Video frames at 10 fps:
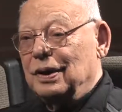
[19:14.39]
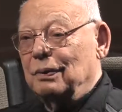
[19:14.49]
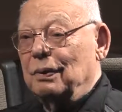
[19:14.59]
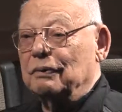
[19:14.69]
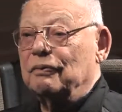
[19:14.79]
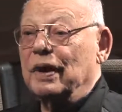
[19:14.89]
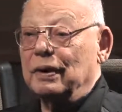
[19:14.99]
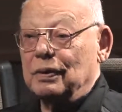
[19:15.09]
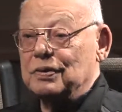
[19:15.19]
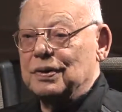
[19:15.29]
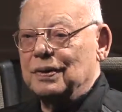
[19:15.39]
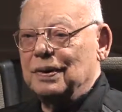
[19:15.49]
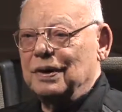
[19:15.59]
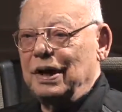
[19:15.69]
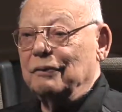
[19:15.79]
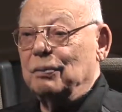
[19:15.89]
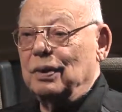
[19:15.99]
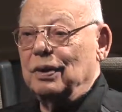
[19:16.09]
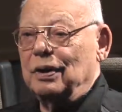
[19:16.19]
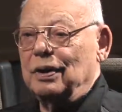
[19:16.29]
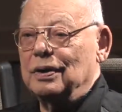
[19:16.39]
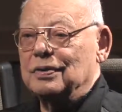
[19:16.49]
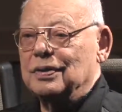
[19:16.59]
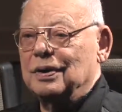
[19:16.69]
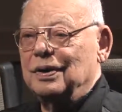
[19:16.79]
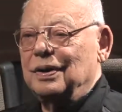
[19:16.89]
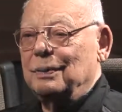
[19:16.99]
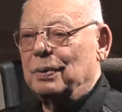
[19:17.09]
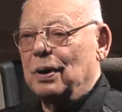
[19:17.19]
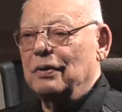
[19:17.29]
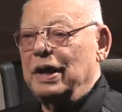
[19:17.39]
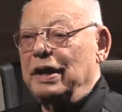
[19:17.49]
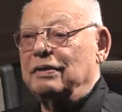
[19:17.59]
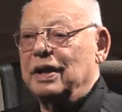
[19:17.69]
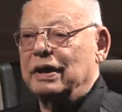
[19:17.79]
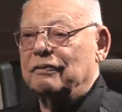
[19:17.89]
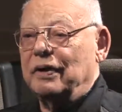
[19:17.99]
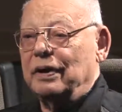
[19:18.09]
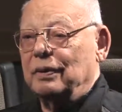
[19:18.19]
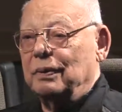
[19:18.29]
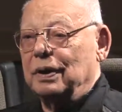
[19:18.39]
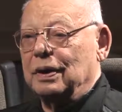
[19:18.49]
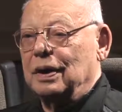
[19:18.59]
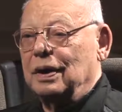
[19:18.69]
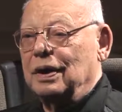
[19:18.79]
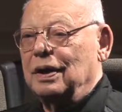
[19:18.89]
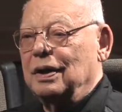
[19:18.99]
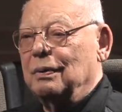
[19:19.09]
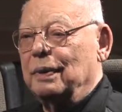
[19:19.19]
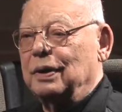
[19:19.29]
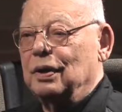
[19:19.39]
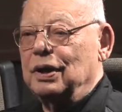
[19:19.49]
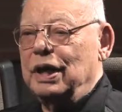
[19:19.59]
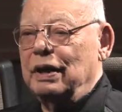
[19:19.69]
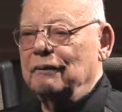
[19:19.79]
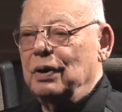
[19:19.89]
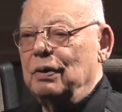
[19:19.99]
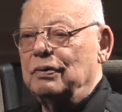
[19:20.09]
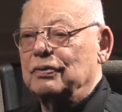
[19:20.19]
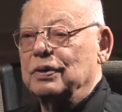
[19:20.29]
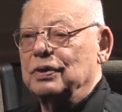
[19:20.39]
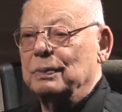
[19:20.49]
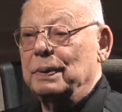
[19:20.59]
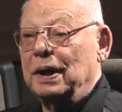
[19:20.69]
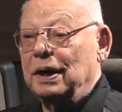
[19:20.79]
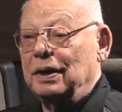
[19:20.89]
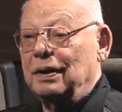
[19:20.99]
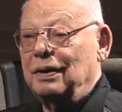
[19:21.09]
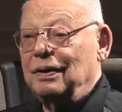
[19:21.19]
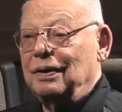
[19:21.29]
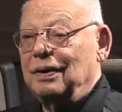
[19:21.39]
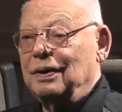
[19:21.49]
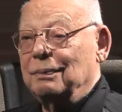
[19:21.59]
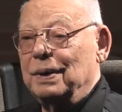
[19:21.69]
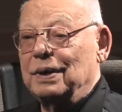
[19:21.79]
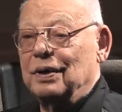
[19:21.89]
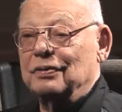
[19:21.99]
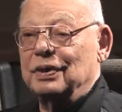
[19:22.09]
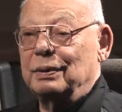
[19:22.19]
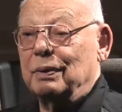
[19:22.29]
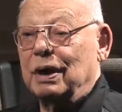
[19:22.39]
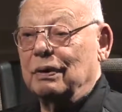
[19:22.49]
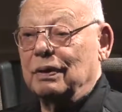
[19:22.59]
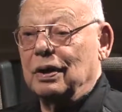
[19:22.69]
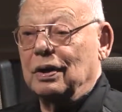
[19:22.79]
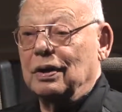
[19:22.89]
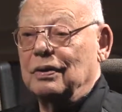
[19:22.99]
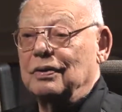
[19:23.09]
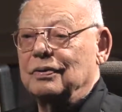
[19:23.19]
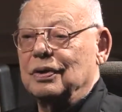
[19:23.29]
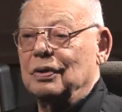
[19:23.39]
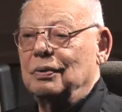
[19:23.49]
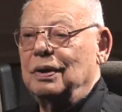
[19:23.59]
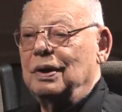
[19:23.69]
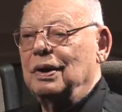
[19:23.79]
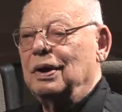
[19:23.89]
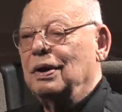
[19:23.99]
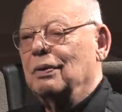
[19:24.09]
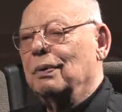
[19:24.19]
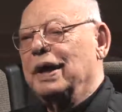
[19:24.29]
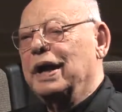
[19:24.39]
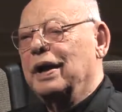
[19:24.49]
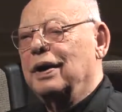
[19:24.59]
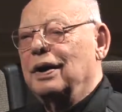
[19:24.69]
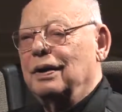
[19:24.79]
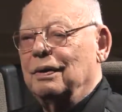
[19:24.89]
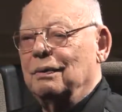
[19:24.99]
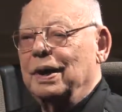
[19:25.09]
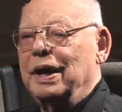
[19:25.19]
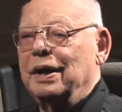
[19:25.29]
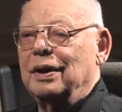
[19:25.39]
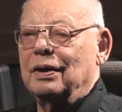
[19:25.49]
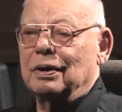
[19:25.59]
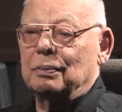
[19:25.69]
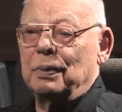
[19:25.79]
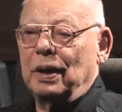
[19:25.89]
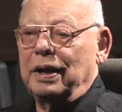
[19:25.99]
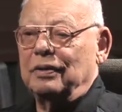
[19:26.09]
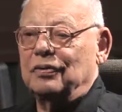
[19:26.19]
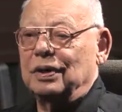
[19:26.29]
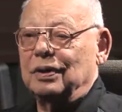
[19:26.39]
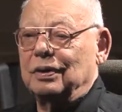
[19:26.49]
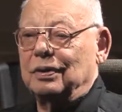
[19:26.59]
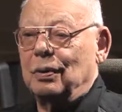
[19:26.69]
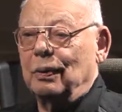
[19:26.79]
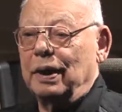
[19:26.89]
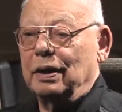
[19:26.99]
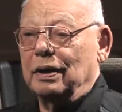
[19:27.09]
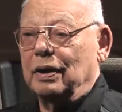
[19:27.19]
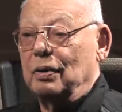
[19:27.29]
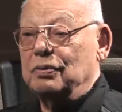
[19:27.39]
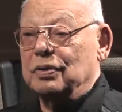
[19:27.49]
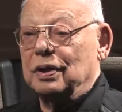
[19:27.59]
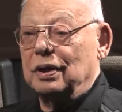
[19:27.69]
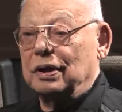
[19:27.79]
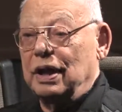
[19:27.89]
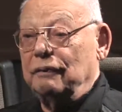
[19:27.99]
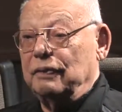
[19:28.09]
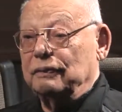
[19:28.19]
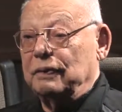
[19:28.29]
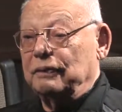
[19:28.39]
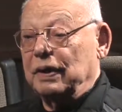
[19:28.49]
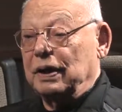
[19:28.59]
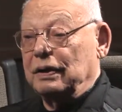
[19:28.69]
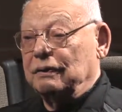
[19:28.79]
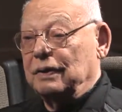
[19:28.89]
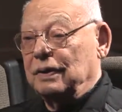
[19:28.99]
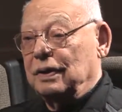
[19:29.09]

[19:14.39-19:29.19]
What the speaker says: With fighters, F-100s, part of the 8th TAC fighter wing. We couldn't have nukes in Japan because they were outlawed, so we had our planes in Korea at Osan, K-55.